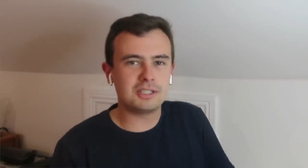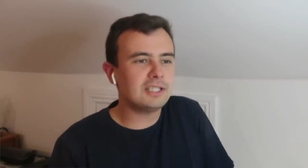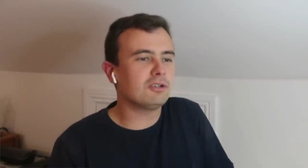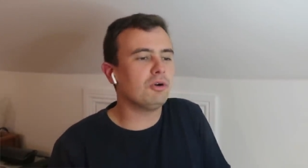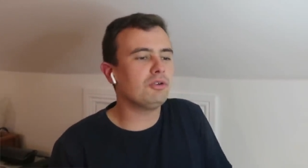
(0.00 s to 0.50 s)
I
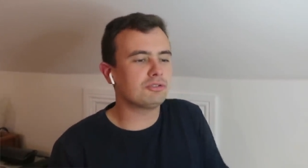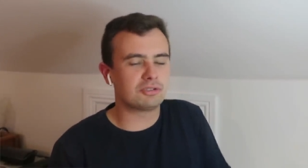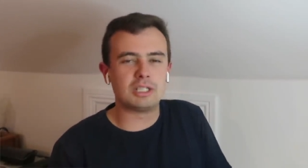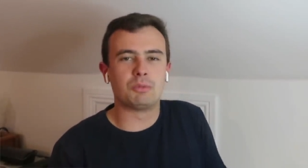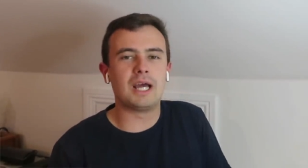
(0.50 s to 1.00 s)
think they're all
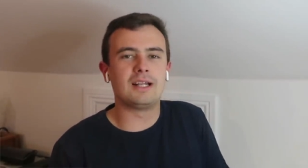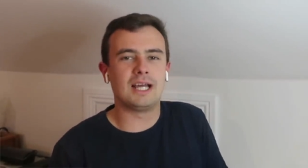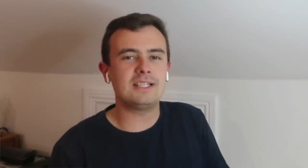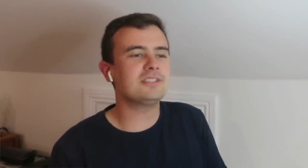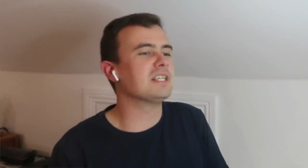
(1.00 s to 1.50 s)
still well
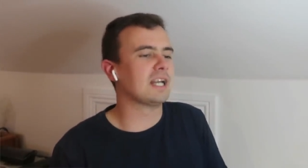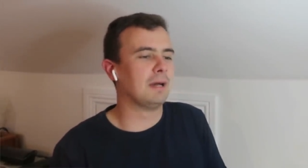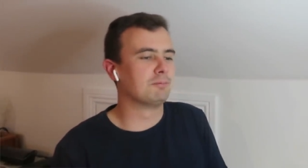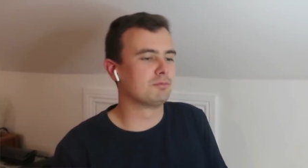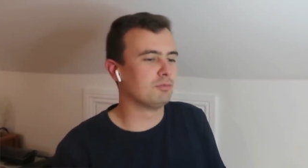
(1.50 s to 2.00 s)

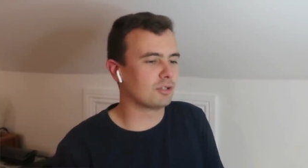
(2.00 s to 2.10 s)
handicapped,